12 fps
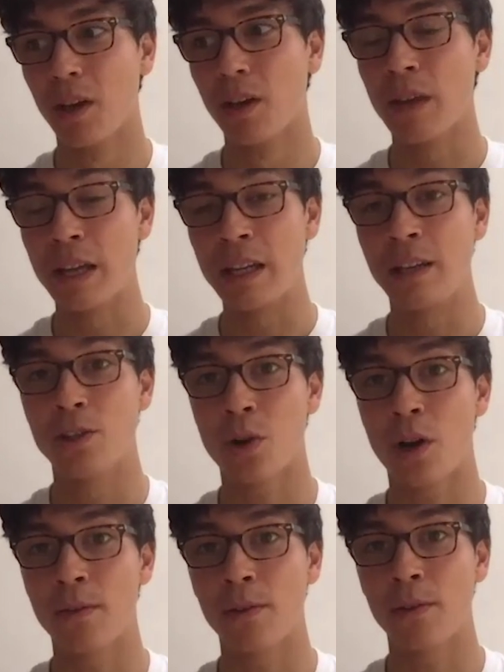They need a
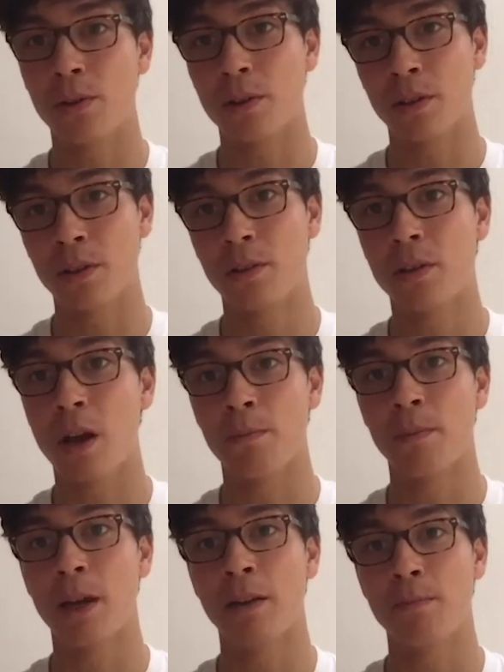driver who can
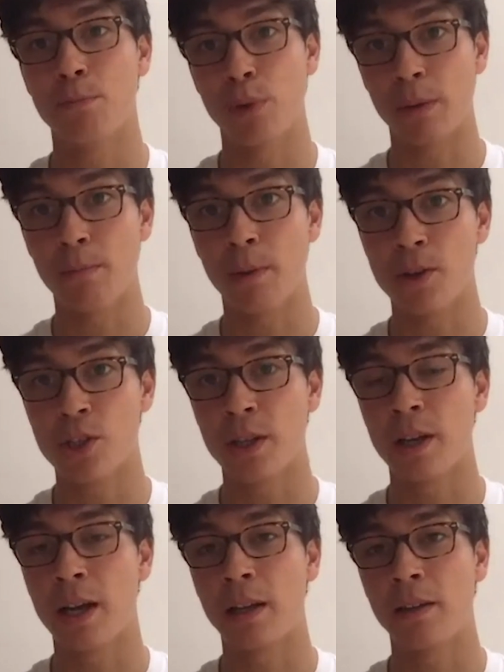come and bring budget
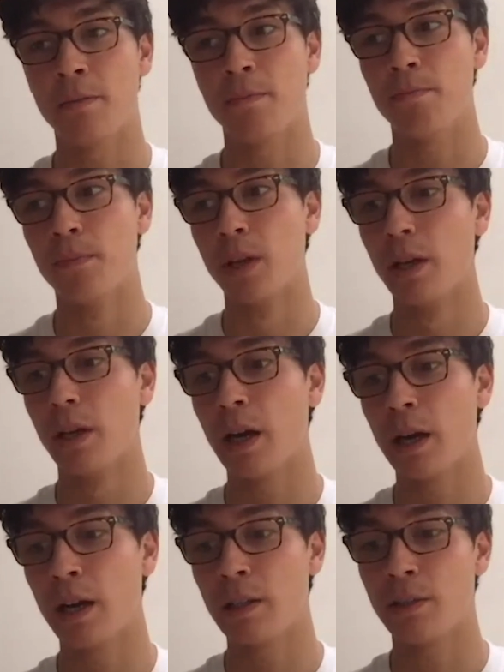and
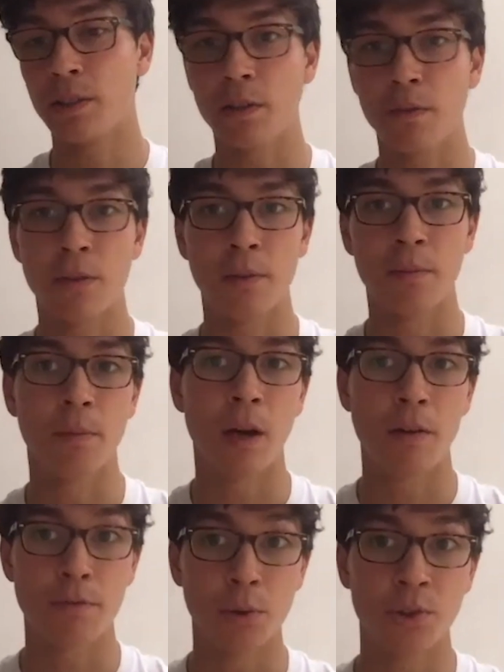give them a
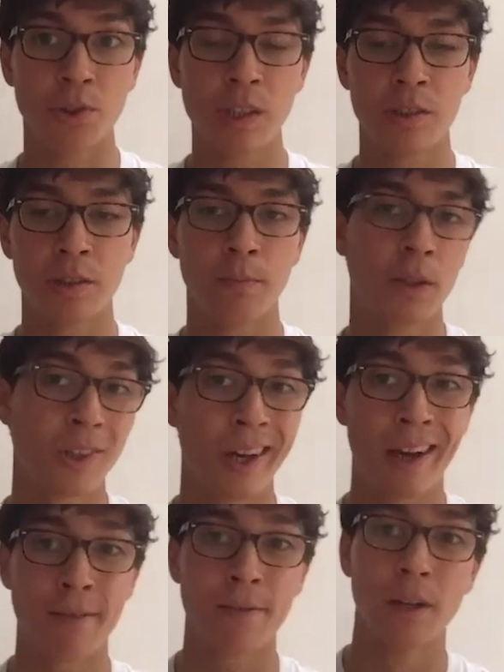full season, because I
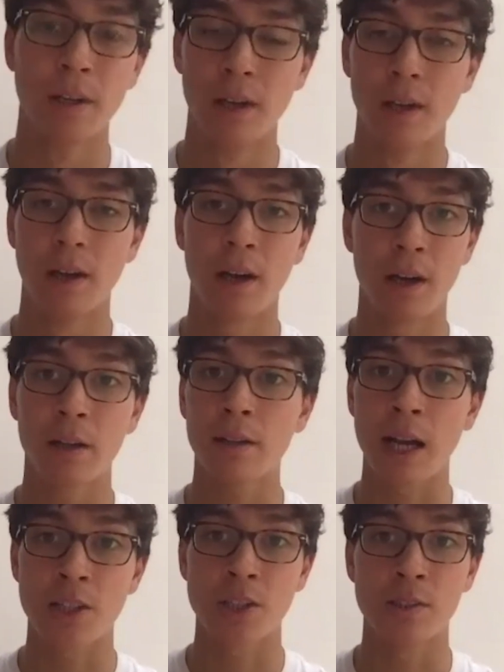have
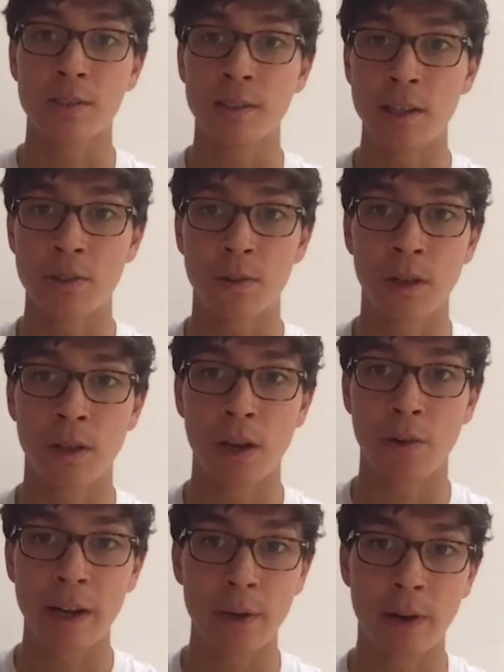clashes later in the year
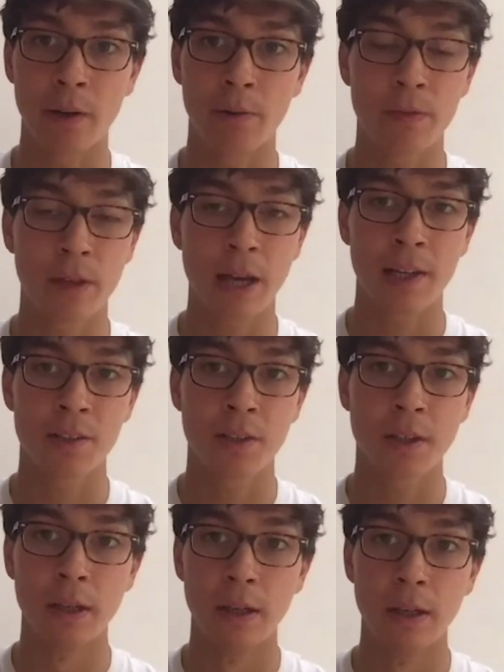anyway with the
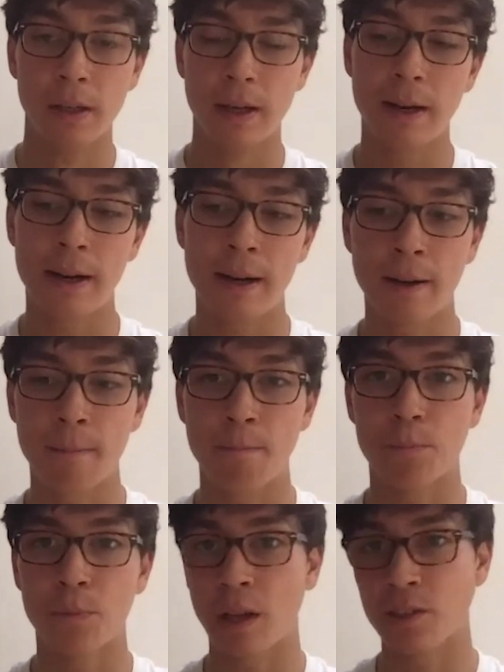calendar,
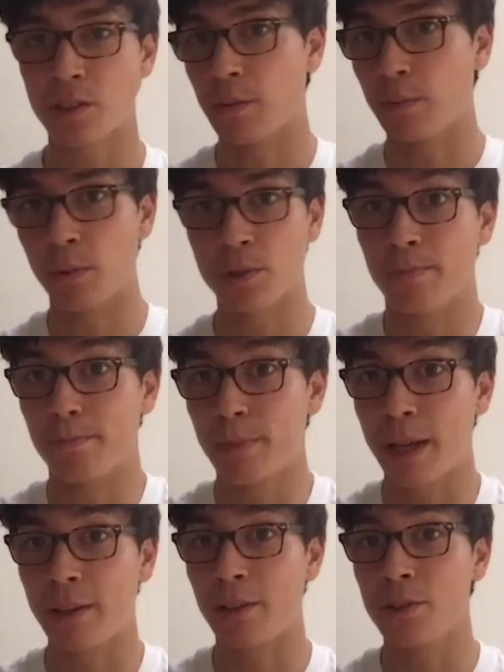as I wasn't
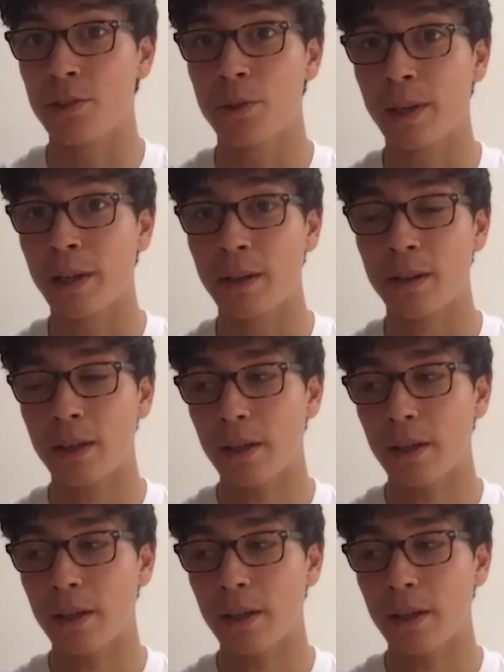planning on doing it.